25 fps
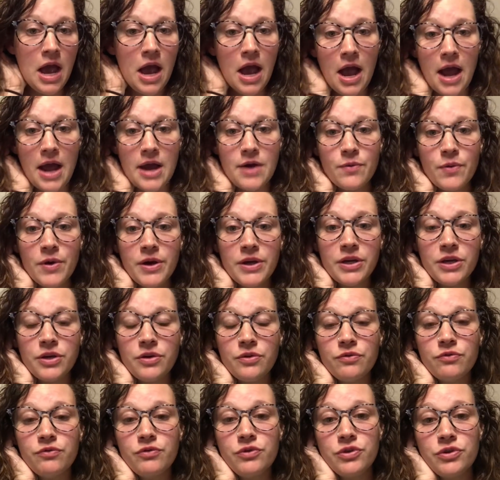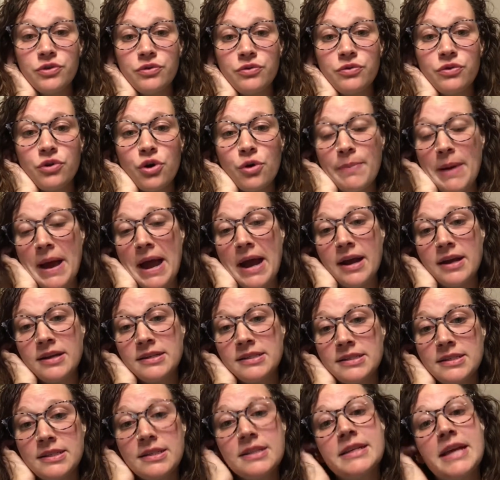I want you to go back
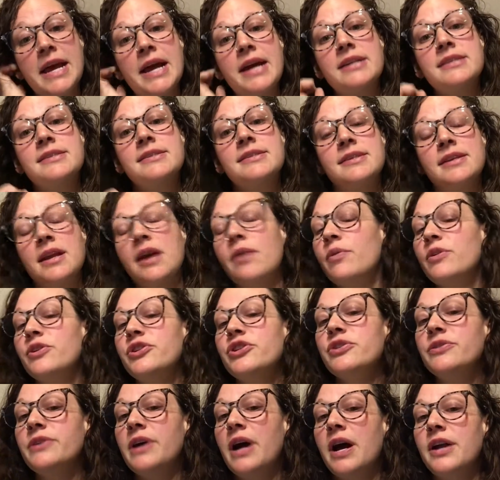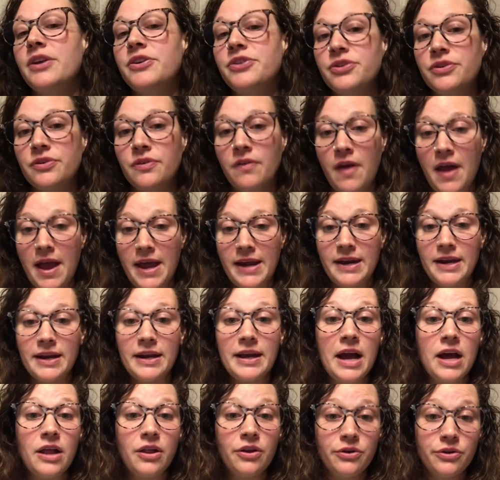into the text and I want you to underline and
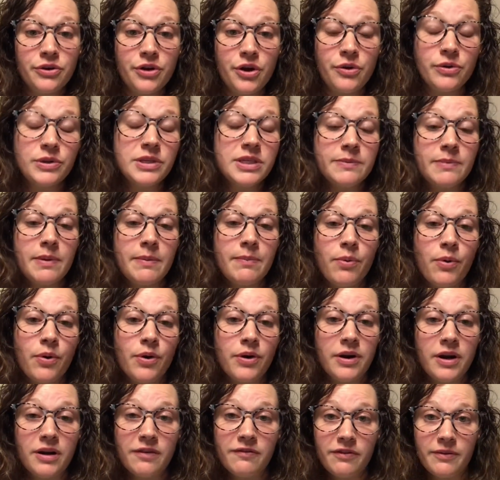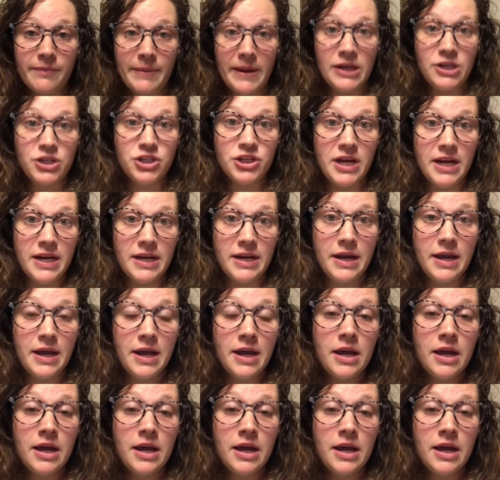color code some important information.